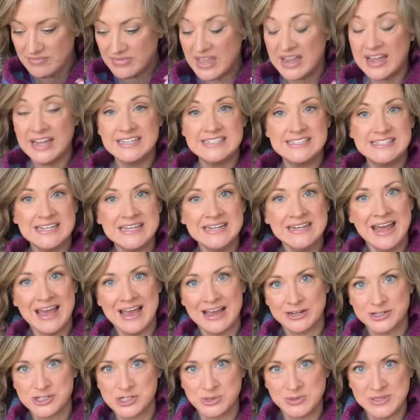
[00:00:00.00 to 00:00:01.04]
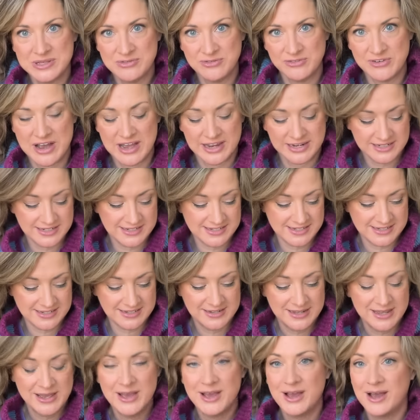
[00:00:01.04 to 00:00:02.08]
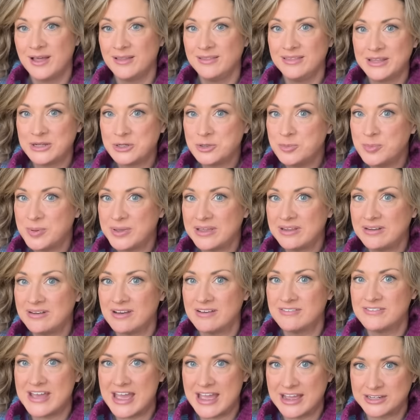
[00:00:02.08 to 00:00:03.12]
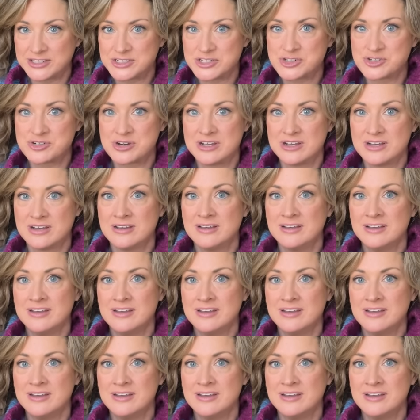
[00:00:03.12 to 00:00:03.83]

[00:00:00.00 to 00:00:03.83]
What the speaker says: I did actually find a little bit of extra